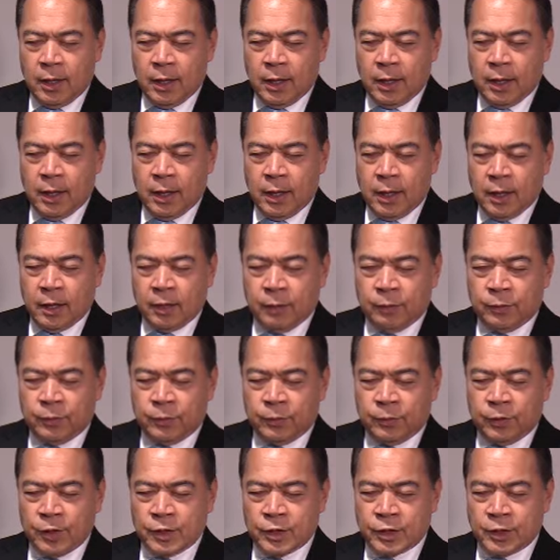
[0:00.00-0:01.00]

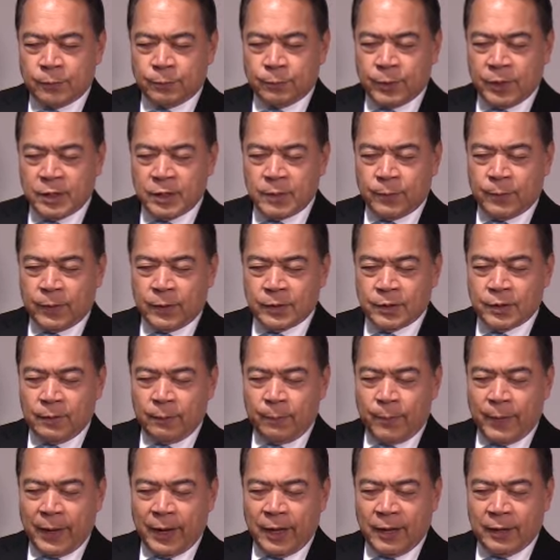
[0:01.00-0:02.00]
and Christian principles in
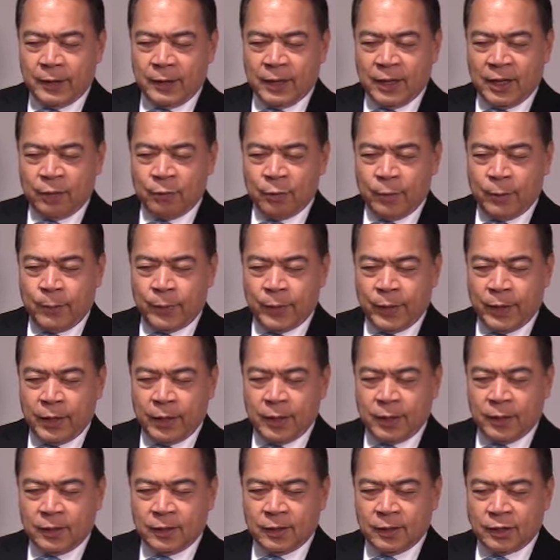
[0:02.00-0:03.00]
parenting. We pray
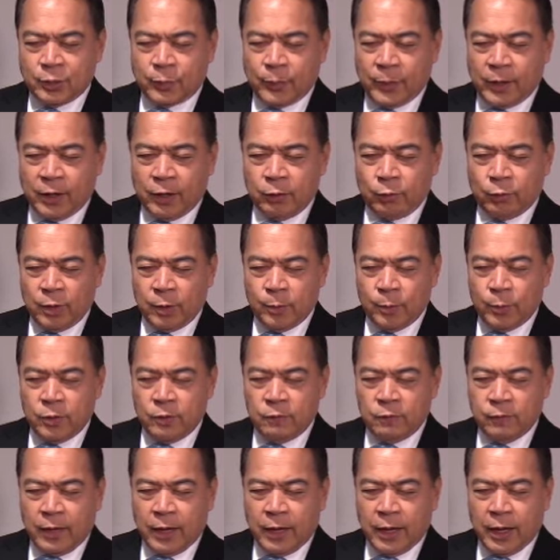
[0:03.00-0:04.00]
that the Spirit will
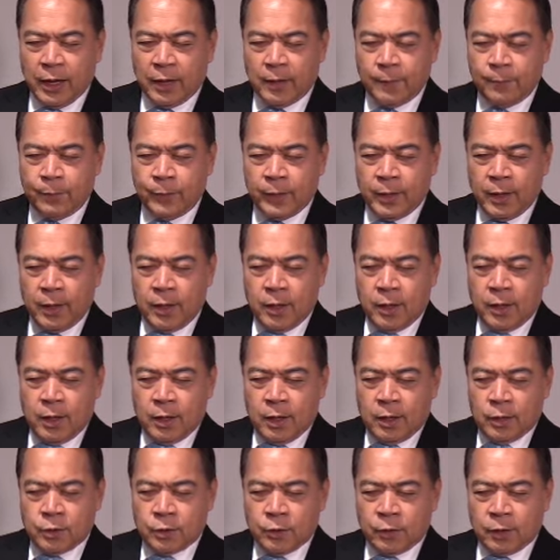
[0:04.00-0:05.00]
move again
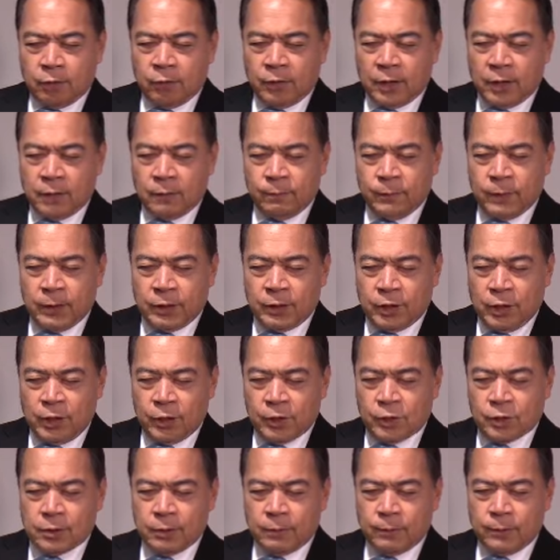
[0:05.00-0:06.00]
so that we can be
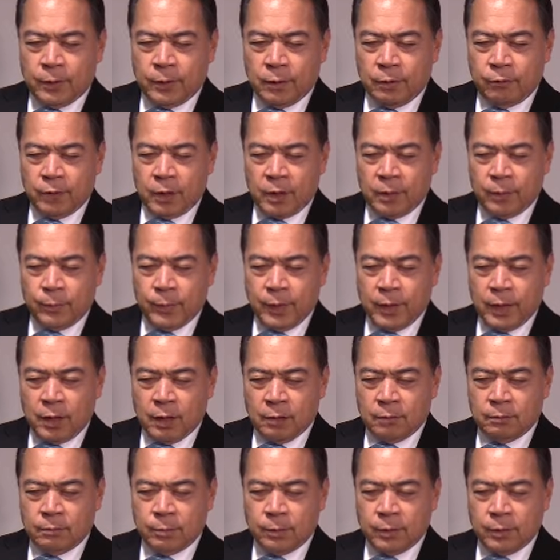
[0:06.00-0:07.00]
teachable, we can be
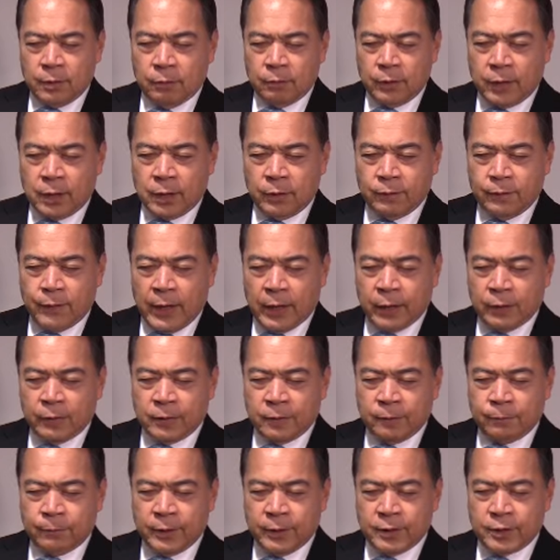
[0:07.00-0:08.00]
humble, we can follow
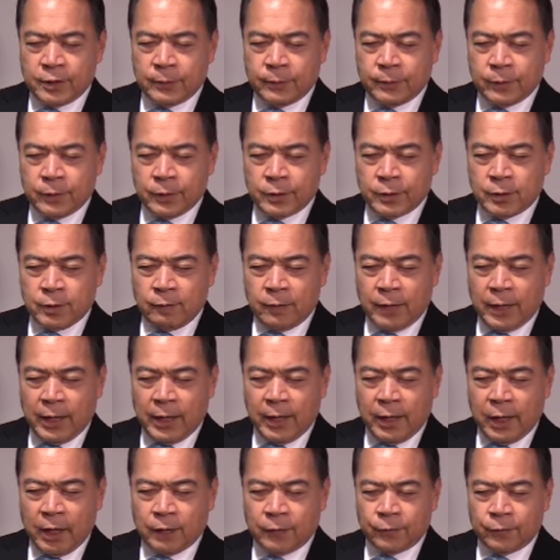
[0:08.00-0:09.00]
the principles you've
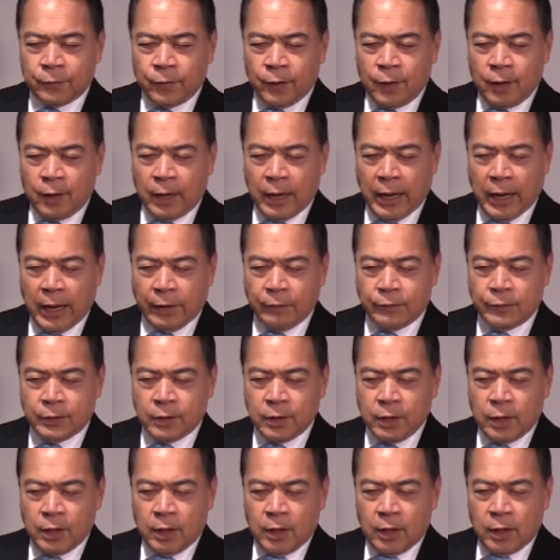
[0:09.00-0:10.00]
laid out for our lives,
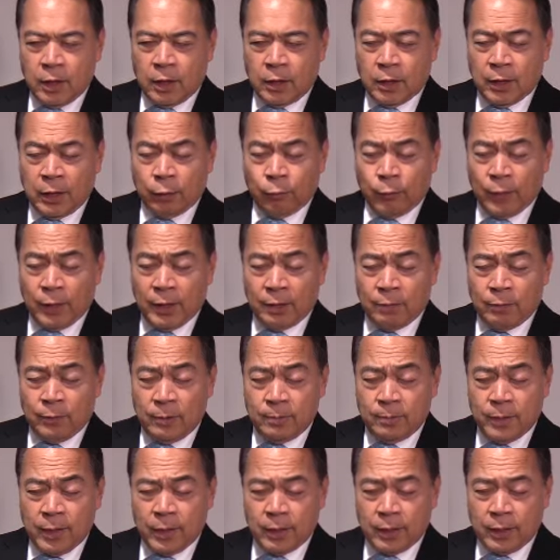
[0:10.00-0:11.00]
that we can be
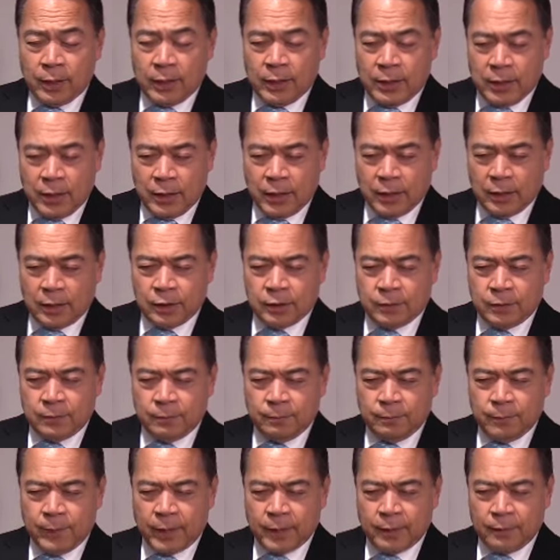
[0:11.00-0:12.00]
better kids,
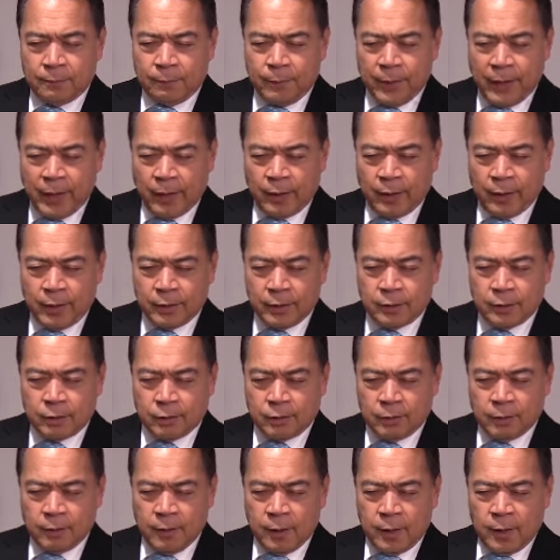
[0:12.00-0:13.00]
better parents,
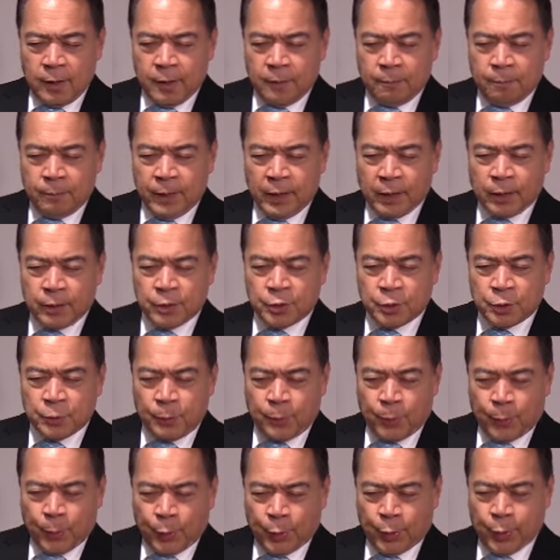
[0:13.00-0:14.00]
or better
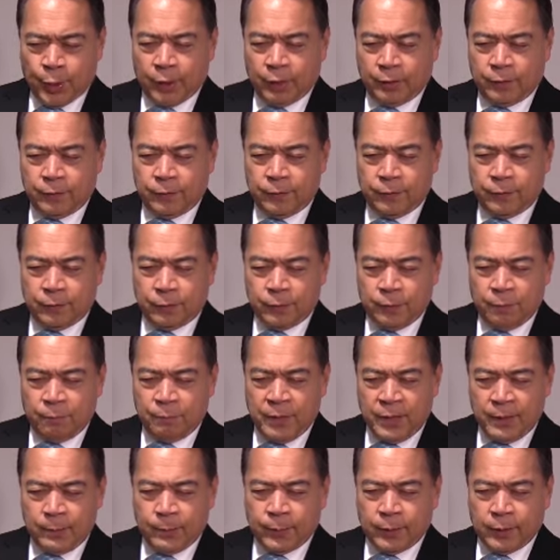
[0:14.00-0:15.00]
support for
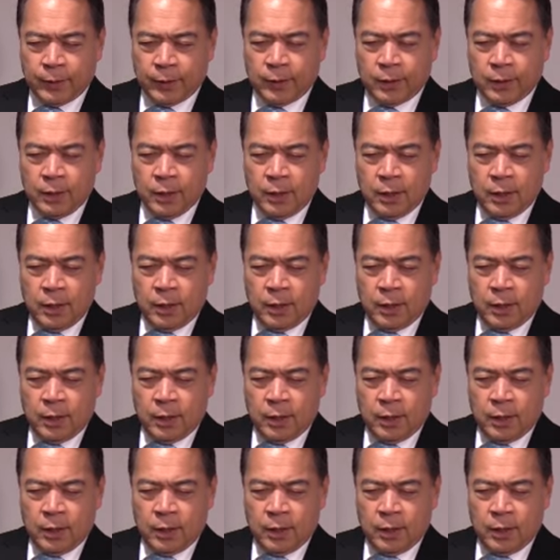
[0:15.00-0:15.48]
people